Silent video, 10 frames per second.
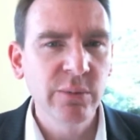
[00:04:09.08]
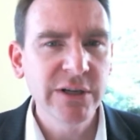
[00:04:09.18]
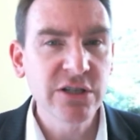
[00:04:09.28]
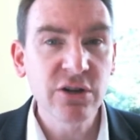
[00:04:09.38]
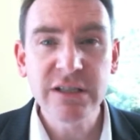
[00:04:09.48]

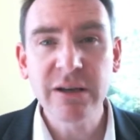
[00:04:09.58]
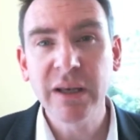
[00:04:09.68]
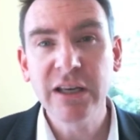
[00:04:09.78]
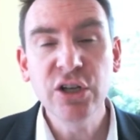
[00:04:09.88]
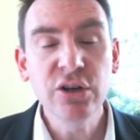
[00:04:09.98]
is not
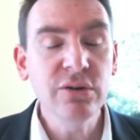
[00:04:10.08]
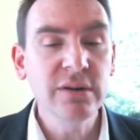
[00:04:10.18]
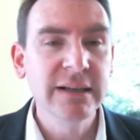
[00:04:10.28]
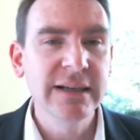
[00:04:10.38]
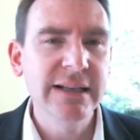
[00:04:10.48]
something
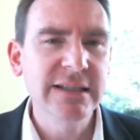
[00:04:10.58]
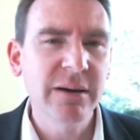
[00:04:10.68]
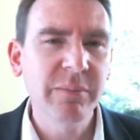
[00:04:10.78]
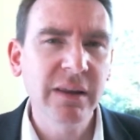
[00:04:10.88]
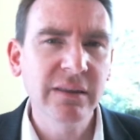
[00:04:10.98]
new. It's
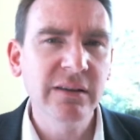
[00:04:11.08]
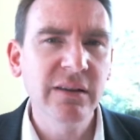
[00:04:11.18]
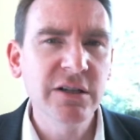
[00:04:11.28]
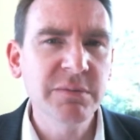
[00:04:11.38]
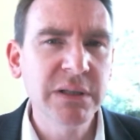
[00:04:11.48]
something that
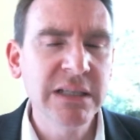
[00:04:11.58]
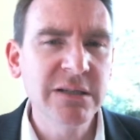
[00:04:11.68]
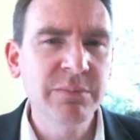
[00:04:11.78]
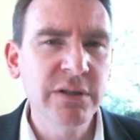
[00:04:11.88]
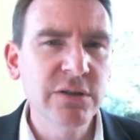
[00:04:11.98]
those
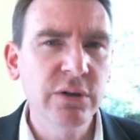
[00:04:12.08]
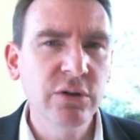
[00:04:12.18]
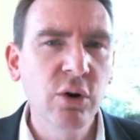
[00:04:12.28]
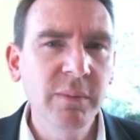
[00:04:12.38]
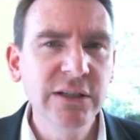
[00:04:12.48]
participants would
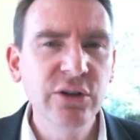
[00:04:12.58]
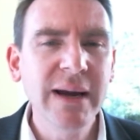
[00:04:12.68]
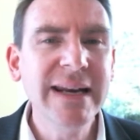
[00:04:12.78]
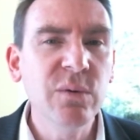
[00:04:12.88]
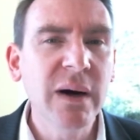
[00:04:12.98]
normally do
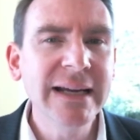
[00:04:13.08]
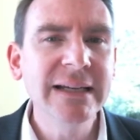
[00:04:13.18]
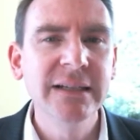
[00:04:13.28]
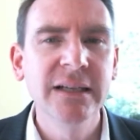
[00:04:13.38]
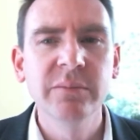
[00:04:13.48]
anyway,
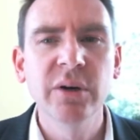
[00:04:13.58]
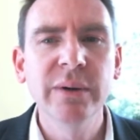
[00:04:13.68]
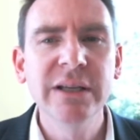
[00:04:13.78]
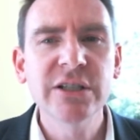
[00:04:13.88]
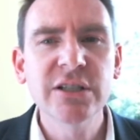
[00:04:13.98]
but
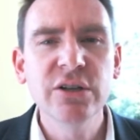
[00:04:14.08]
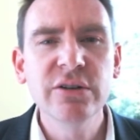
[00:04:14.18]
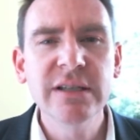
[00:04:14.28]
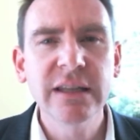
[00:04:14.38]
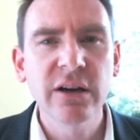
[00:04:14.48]
we're just
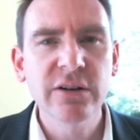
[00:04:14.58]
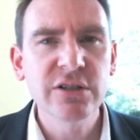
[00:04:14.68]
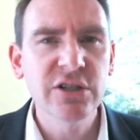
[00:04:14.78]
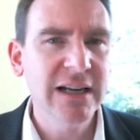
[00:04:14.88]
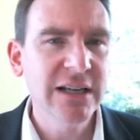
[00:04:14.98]
using those
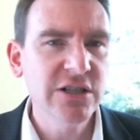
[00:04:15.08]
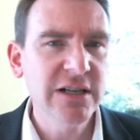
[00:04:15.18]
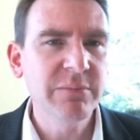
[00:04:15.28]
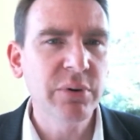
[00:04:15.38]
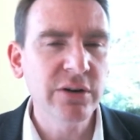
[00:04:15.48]

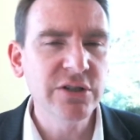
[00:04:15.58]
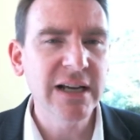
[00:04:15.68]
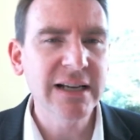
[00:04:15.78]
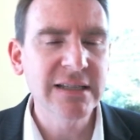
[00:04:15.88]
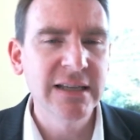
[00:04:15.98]
challenging
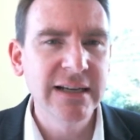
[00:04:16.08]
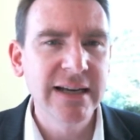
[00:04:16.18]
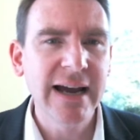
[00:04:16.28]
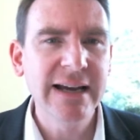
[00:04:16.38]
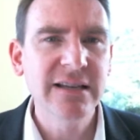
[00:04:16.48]
projects
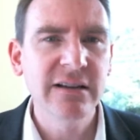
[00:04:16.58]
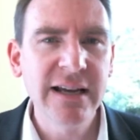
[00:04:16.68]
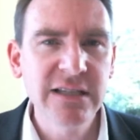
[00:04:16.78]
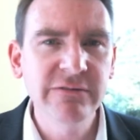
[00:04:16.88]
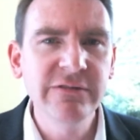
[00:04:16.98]
as
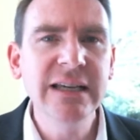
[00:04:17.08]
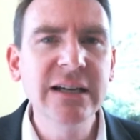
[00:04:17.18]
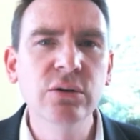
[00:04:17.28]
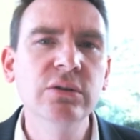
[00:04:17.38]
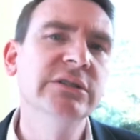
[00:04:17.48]
a
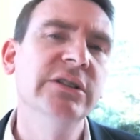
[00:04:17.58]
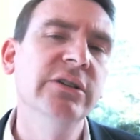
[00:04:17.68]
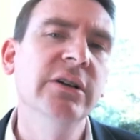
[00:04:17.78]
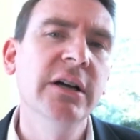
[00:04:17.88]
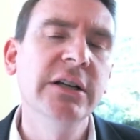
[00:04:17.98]
vehicle
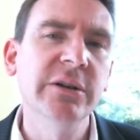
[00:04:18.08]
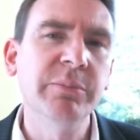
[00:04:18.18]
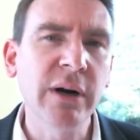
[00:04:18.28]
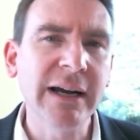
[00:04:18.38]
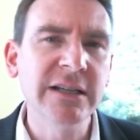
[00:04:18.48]
to
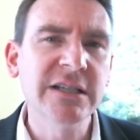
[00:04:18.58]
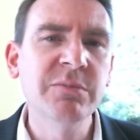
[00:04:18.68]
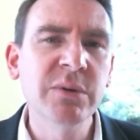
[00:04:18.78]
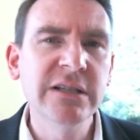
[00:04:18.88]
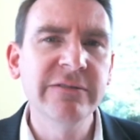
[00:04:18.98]
practice
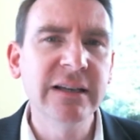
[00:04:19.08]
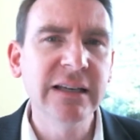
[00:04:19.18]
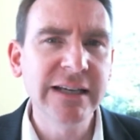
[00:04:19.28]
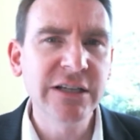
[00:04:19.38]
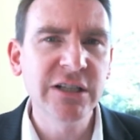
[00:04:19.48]
specific
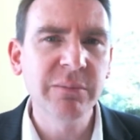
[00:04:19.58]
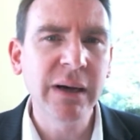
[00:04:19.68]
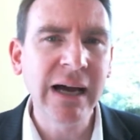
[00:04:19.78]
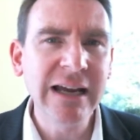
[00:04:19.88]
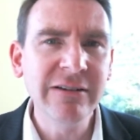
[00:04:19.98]
leadership
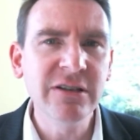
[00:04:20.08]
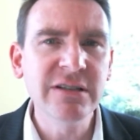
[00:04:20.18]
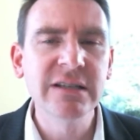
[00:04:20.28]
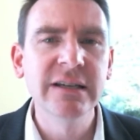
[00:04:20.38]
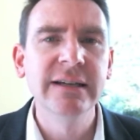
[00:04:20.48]

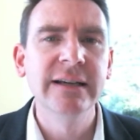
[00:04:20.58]
behaviours,